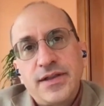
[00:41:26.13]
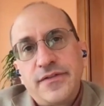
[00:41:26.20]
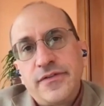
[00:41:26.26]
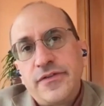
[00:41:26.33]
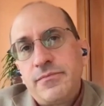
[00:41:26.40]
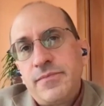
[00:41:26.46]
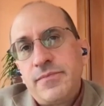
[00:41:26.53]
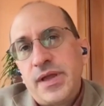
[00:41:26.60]
I
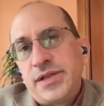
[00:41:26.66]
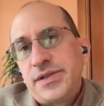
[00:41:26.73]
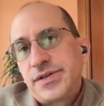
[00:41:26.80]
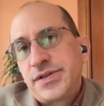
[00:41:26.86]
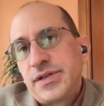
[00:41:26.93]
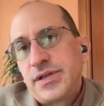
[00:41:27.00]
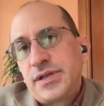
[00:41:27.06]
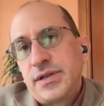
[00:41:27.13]
do
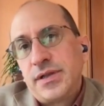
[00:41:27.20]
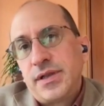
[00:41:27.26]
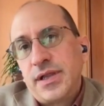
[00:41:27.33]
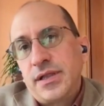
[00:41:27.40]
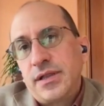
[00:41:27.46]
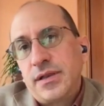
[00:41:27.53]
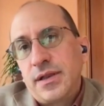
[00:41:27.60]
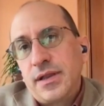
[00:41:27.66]
mention
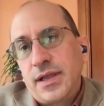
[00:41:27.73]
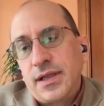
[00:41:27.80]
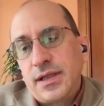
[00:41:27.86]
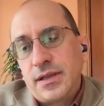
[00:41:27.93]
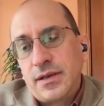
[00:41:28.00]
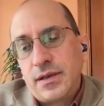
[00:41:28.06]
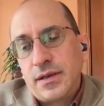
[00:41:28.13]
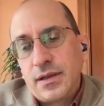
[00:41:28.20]

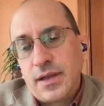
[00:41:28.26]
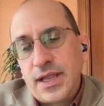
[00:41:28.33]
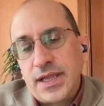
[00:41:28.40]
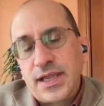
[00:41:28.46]
and